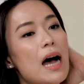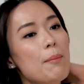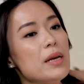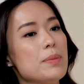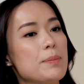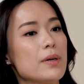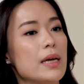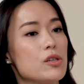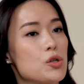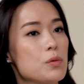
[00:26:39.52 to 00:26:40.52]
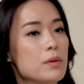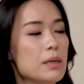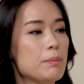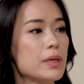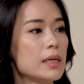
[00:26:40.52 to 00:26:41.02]
But how many people can
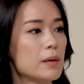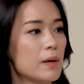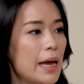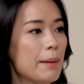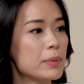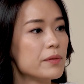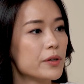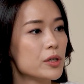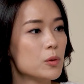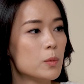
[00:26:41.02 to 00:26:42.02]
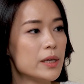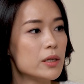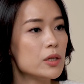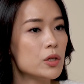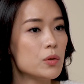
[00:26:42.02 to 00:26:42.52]
truly be happy for you
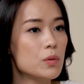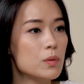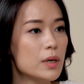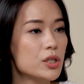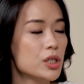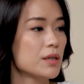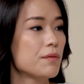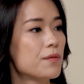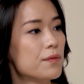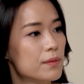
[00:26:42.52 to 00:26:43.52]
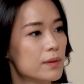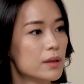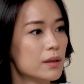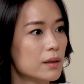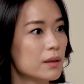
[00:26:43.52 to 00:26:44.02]
when you achieve
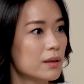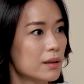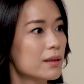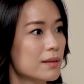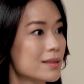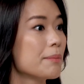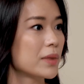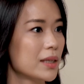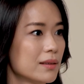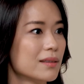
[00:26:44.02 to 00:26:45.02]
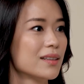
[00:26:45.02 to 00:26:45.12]
something?